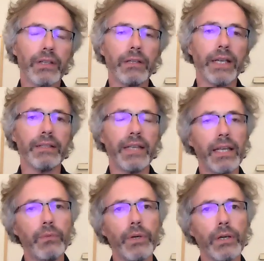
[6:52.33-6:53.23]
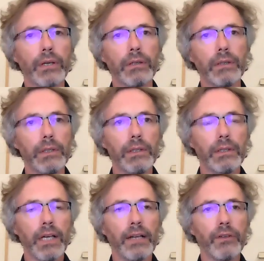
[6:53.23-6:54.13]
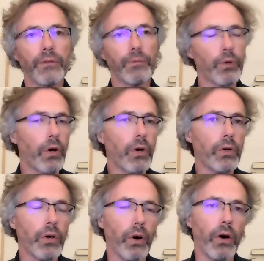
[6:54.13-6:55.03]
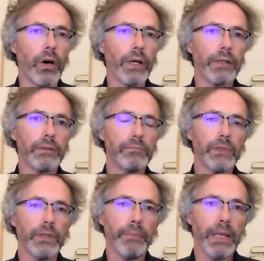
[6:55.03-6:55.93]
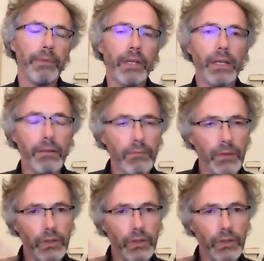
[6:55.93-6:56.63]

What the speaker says: that they were kind of wrong, or maybe,